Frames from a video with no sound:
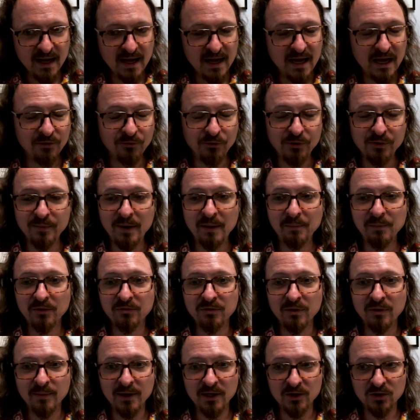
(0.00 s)
If we remember
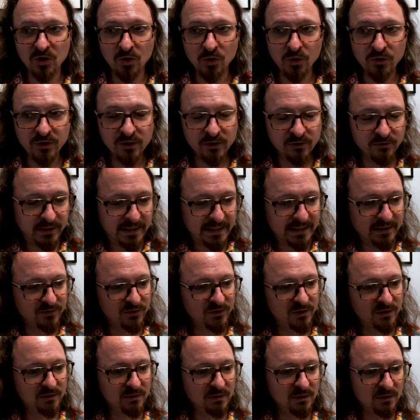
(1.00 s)
from our coding
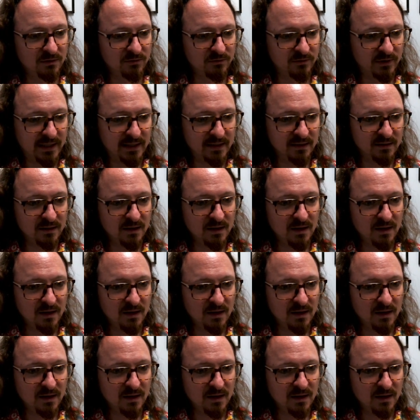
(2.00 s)
rings, right?